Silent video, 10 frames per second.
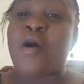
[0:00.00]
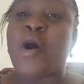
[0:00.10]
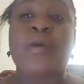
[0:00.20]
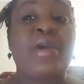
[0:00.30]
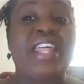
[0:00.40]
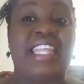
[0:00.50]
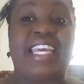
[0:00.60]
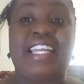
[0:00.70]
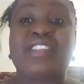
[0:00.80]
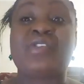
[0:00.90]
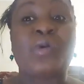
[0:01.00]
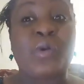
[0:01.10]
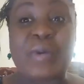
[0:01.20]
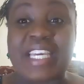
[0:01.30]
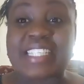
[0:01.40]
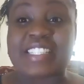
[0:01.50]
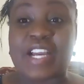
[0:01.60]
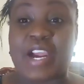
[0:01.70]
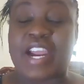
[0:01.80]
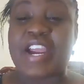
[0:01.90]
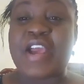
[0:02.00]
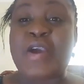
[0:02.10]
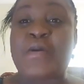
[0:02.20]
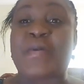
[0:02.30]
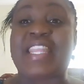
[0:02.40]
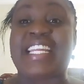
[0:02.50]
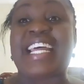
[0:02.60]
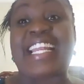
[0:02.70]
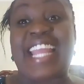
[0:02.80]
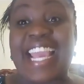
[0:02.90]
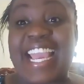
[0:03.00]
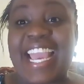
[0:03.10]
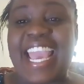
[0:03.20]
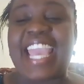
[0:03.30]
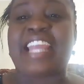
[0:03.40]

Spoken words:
or within 2 weeks or within a day.